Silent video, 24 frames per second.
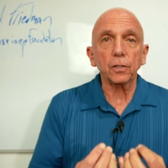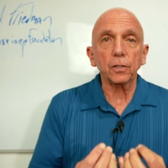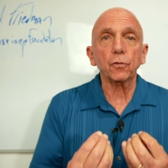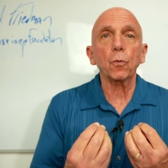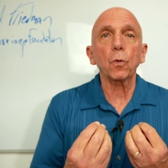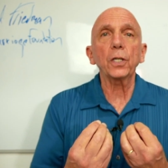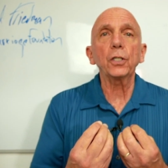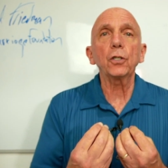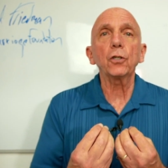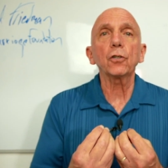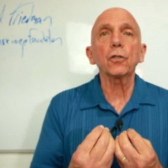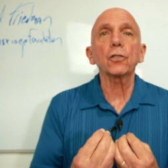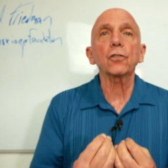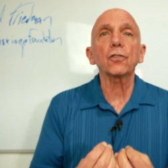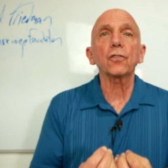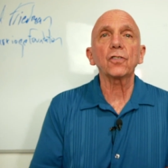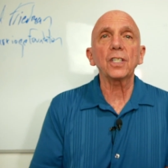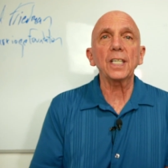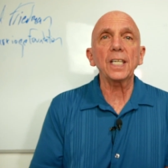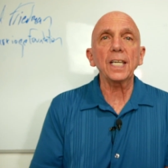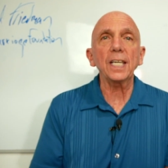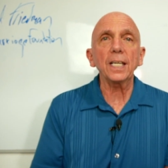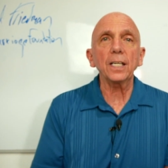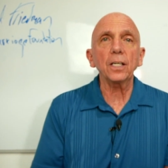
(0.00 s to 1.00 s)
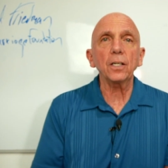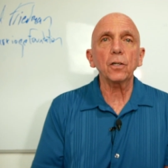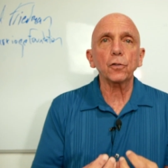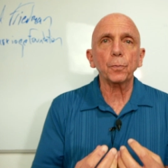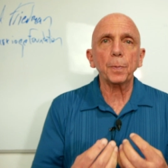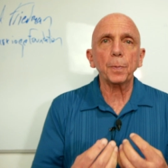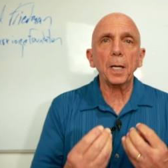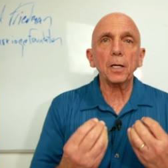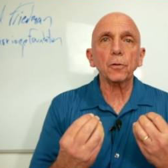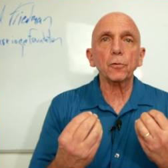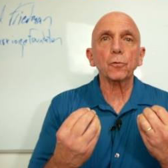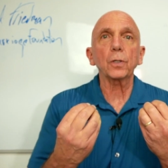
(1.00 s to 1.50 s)
when you're seeing your
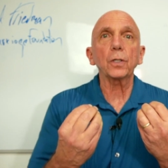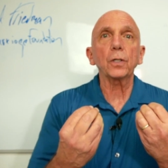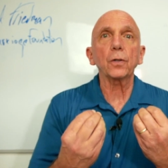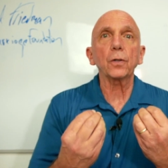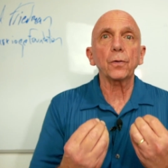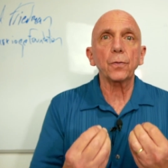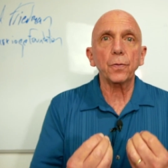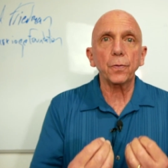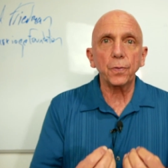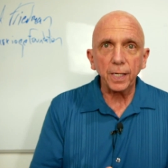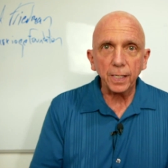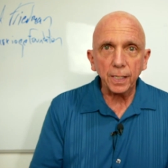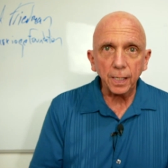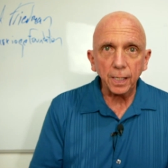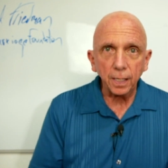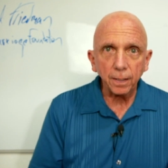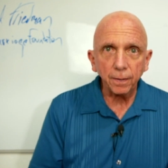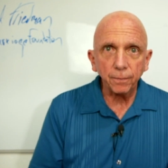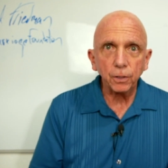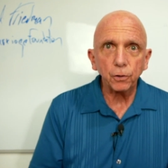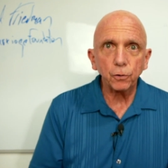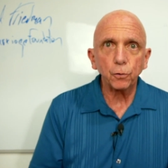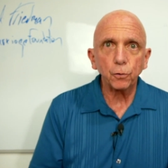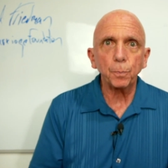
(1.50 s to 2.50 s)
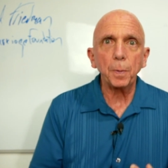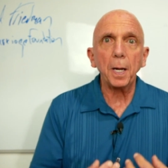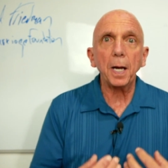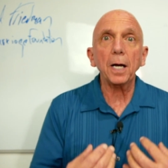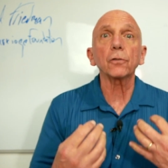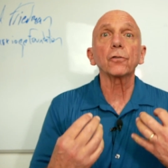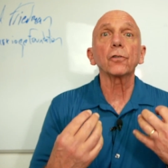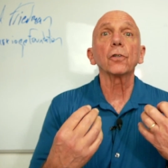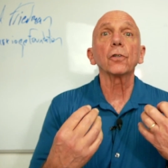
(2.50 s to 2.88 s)
spouse, when you're thinking of your spouse,